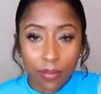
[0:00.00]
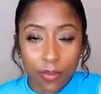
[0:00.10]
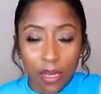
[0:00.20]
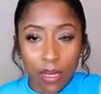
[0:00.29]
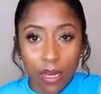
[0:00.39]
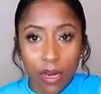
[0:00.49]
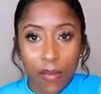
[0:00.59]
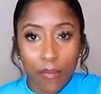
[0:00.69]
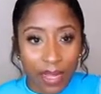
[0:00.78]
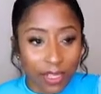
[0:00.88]
but you're
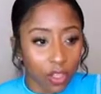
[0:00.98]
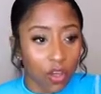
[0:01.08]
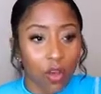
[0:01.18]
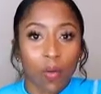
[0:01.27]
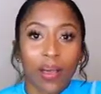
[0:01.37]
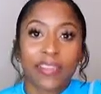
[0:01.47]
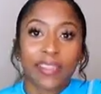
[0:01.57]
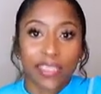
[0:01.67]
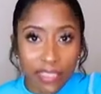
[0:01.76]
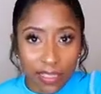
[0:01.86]
not meant to go a
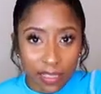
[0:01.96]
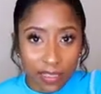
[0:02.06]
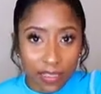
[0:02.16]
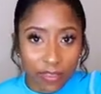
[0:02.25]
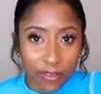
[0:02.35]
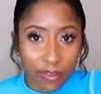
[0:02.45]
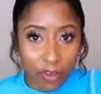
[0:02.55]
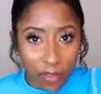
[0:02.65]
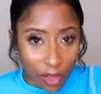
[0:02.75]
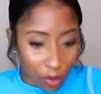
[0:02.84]
distance.
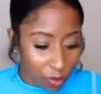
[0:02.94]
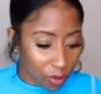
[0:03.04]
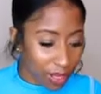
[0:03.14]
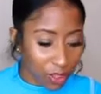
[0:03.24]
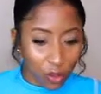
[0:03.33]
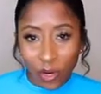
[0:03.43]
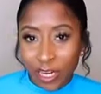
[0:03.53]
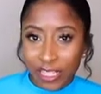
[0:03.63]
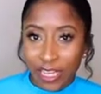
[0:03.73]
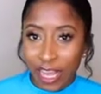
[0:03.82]
That whole like
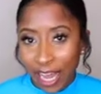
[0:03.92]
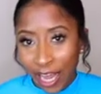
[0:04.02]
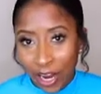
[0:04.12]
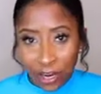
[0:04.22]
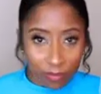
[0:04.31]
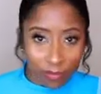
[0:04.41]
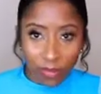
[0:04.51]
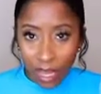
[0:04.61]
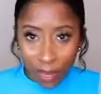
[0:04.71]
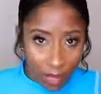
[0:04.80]
tortoise and the hare
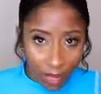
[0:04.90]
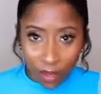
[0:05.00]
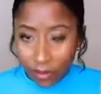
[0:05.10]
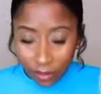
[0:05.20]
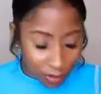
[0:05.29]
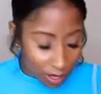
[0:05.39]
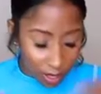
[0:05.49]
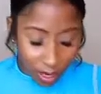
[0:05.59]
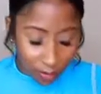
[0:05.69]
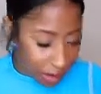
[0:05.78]
thing. I'm not going to go
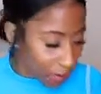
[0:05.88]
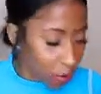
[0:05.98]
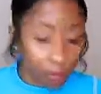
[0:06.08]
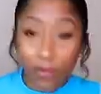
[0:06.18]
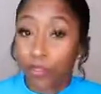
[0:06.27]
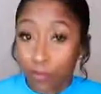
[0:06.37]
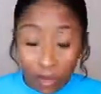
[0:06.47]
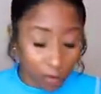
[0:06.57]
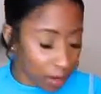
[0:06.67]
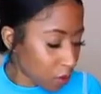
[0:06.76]
down that rabbit hole, but you
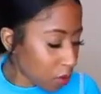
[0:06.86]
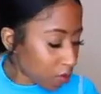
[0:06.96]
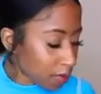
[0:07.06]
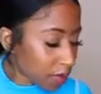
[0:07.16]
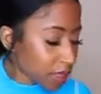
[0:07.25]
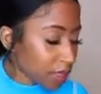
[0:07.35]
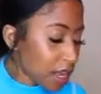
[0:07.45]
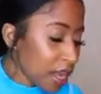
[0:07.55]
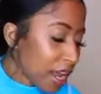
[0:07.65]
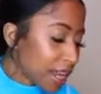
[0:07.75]
get where I'm going with this.
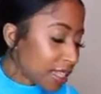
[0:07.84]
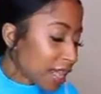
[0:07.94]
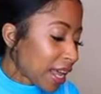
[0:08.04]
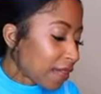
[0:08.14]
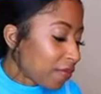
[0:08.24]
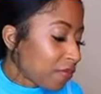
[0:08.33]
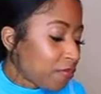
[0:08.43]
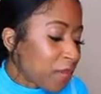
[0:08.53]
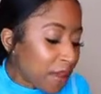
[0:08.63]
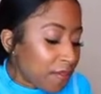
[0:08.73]
It's like
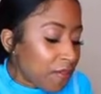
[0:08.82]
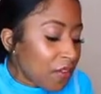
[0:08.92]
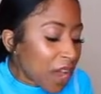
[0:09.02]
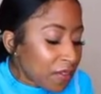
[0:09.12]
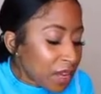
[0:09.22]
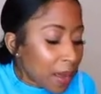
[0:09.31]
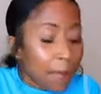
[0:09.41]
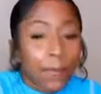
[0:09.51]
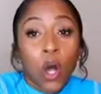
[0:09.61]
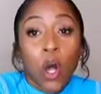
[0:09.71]
being very
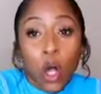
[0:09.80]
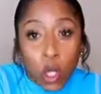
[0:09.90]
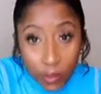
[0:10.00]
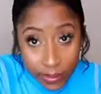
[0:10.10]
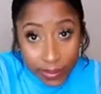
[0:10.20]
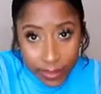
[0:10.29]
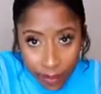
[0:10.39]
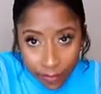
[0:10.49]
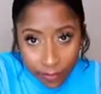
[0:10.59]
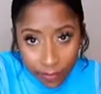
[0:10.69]

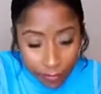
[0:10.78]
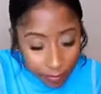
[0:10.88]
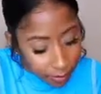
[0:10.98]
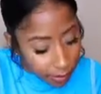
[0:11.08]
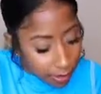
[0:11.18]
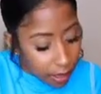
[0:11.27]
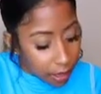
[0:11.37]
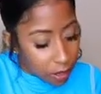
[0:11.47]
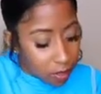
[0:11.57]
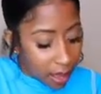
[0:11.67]
impulsive.
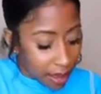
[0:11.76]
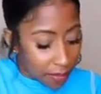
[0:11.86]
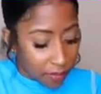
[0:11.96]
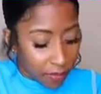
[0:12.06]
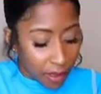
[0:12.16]
You have